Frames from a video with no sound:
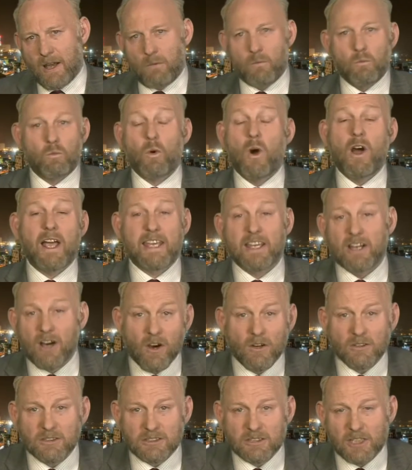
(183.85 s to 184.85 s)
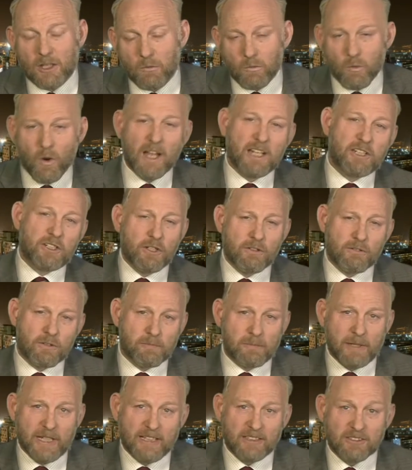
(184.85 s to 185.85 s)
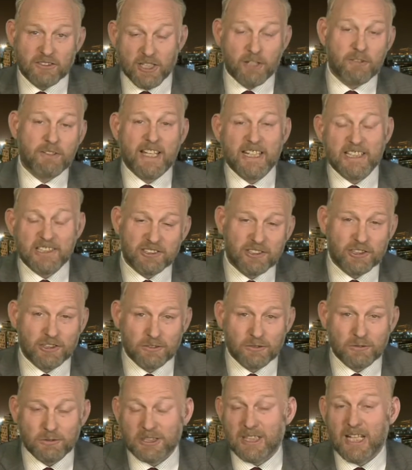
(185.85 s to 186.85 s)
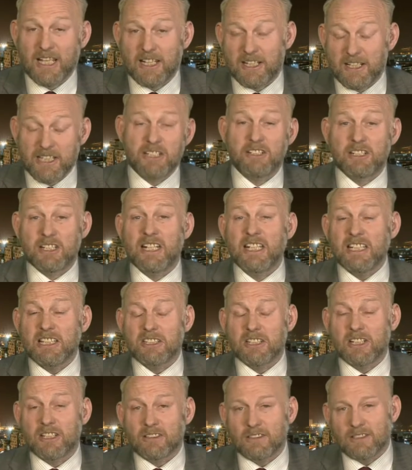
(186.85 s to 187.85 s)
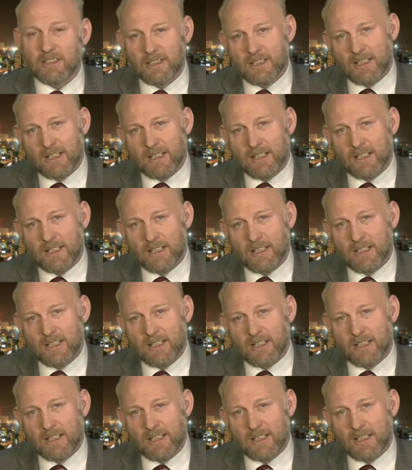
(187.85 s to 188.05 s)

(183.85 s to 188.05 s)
Why can't a white European donate to, say, an Indonesian?